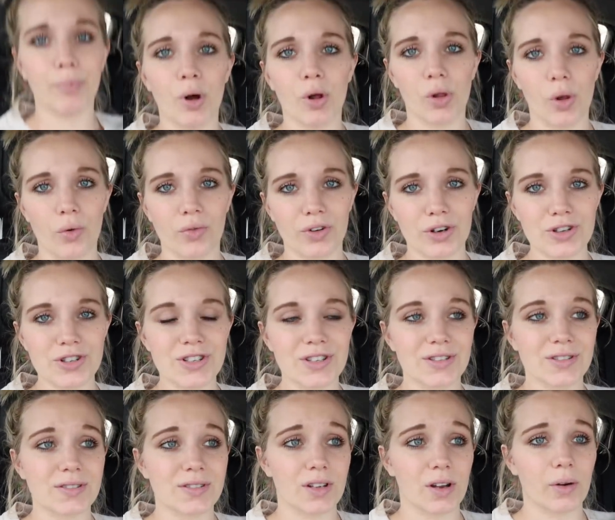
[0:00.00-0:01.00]

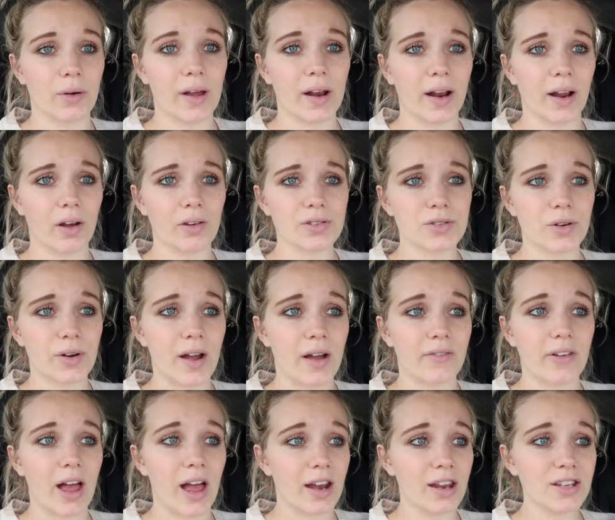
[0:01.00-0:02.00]
pullovers. So, and I also don't
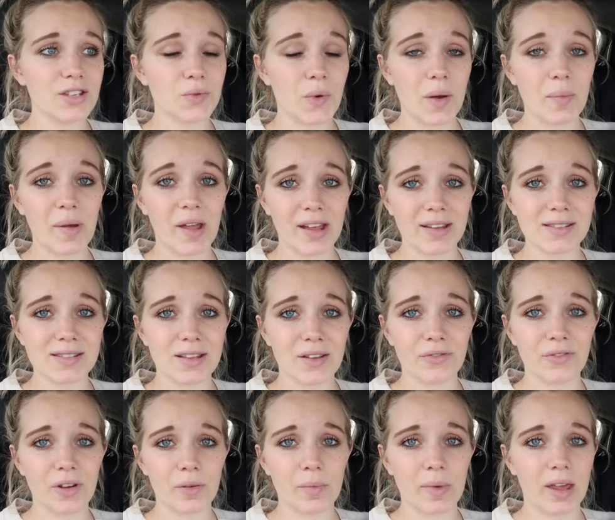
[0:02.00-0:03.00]
have any sweatpants
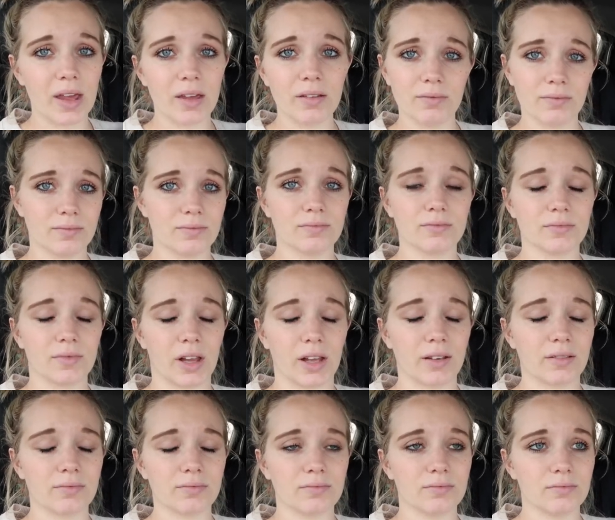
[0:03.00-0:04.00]
that fit me,
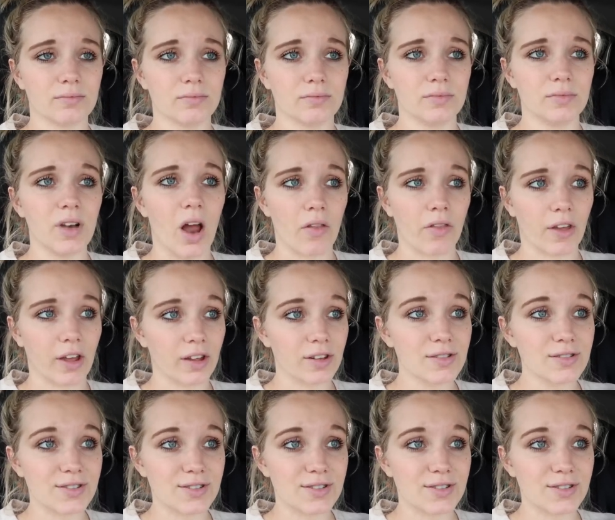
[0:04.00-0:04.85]
like nothing.